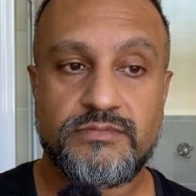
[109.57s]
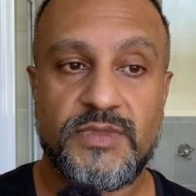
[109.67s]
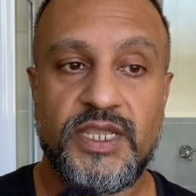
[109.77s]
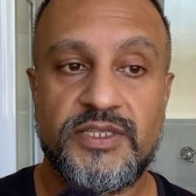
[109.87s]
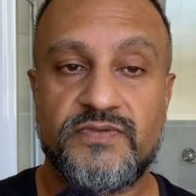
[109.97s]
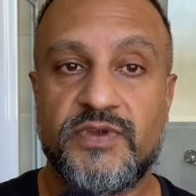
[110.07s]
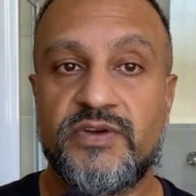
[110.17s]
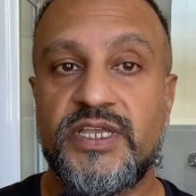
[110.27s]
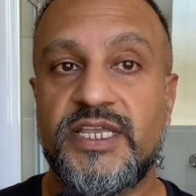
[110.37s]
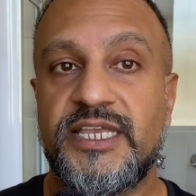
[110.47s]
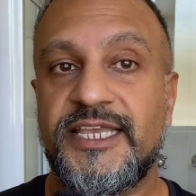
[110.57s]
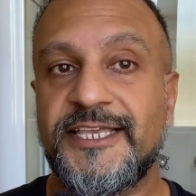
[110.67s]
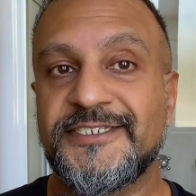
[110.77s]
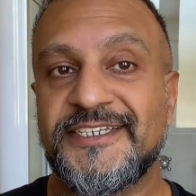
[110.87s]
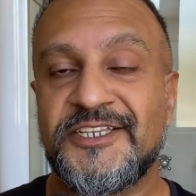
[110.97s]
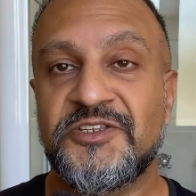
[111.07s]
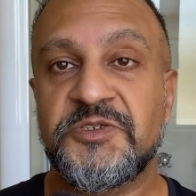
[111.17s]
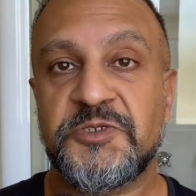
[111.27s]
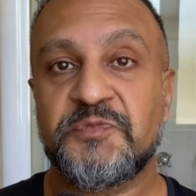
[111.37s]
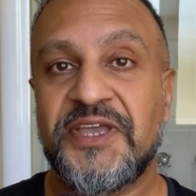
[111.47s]
it's very easy to
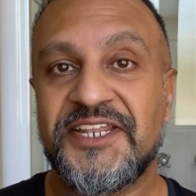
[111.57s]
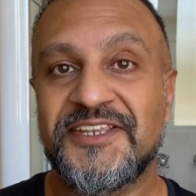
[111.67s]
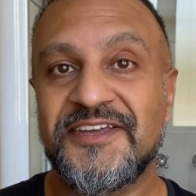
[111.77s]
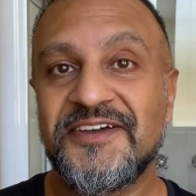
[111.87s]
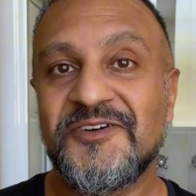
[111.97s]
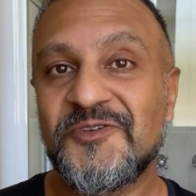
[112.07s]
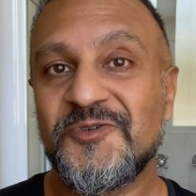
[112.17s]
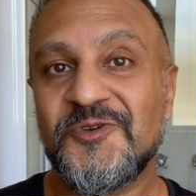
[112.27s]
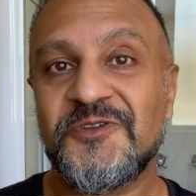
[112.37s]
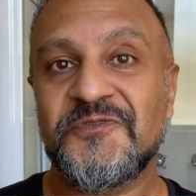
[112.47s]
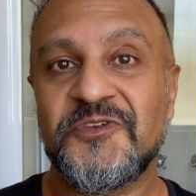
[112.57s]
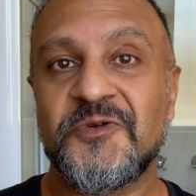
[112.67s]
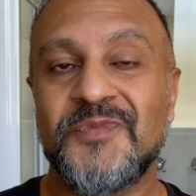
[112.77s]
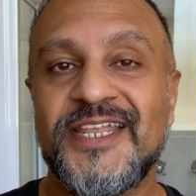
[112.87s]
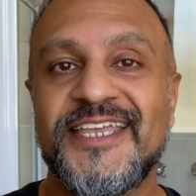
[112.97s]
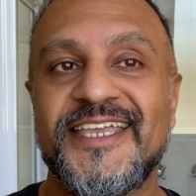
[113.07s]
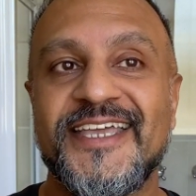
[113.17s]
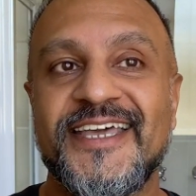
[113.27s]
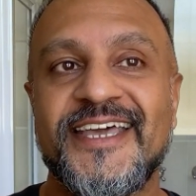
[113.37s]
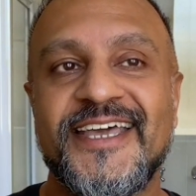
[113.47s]
spend all of your money.
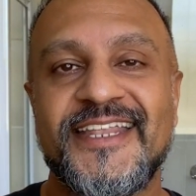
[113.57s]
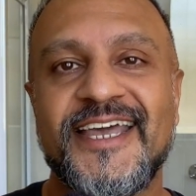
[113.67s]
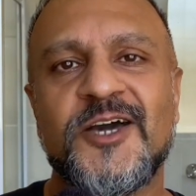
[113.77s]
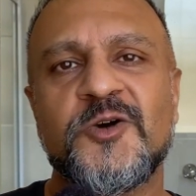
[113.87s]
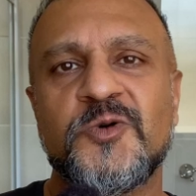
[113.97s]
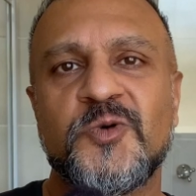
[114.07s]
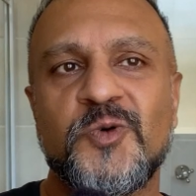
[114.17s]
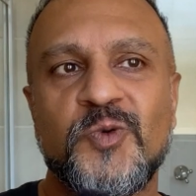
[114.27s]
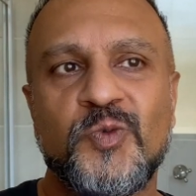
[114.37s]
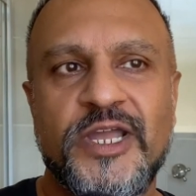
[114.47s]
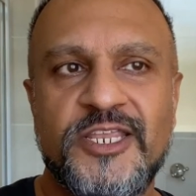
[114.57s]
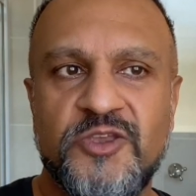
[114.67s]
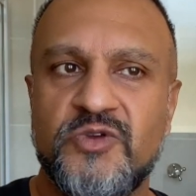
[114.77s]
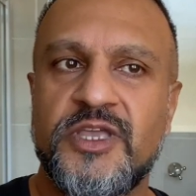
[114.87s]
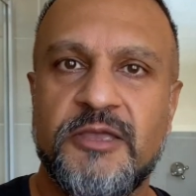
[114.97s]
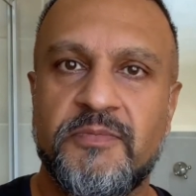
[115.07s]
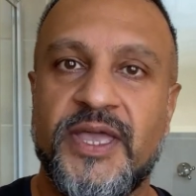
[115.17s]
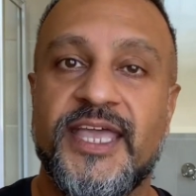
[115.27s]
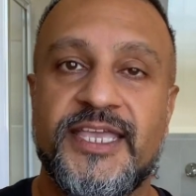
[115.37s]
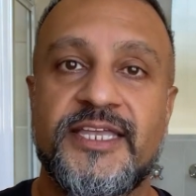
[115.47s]
Now, when you get
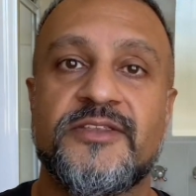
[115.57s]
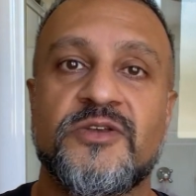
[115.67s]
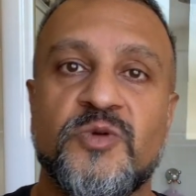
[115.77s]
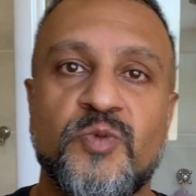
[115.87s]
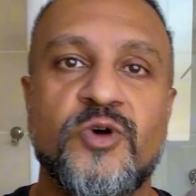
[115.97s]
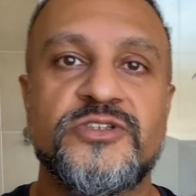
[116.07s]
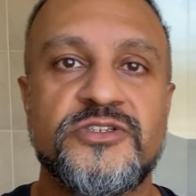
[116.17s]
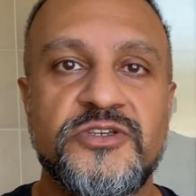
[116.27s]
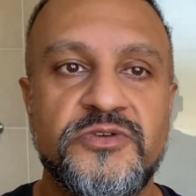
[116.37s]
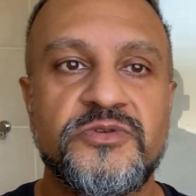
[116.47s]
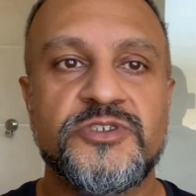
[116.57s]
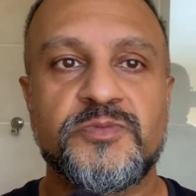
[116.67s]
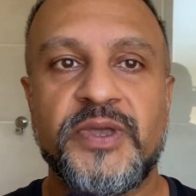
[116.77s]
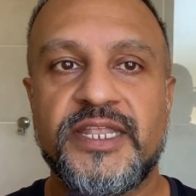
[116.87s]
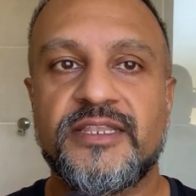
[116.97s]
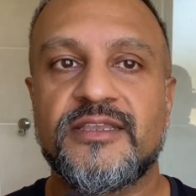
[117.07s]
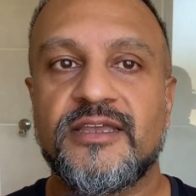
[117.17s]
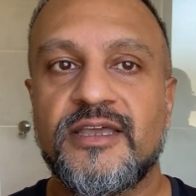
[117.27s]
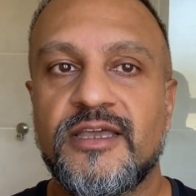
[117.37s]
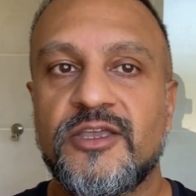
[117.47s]
paid, what do you spend
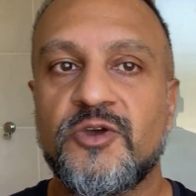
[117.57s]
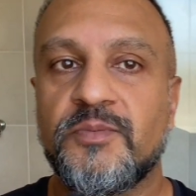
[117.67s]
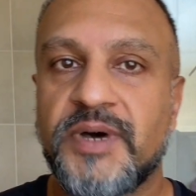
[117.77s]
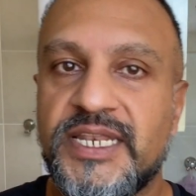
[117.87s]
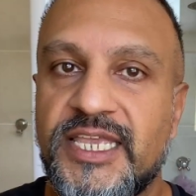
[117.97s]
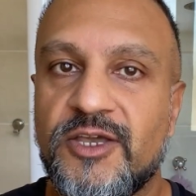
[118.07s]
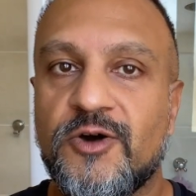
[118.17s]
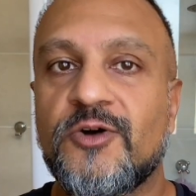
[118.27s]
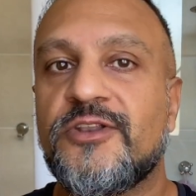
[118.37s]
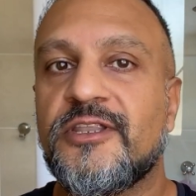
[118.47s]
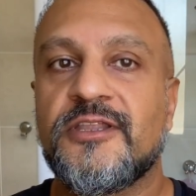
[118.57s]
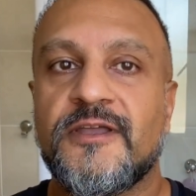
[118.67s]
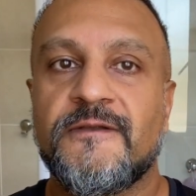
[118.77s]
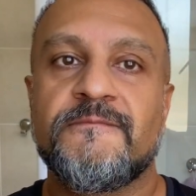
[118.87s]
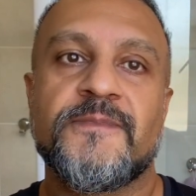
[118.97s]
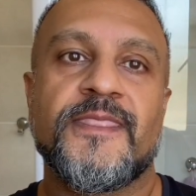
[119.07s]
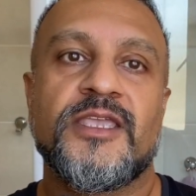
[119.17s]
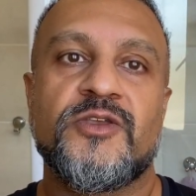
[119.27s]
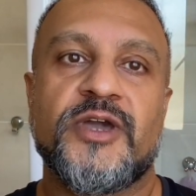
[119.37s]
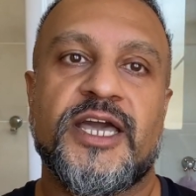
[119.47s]
your money on?
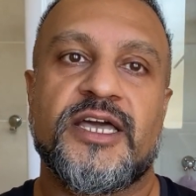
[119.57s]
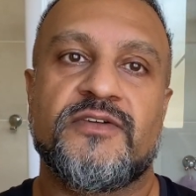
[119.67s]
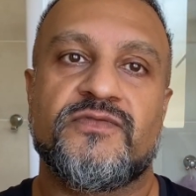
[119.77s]
You have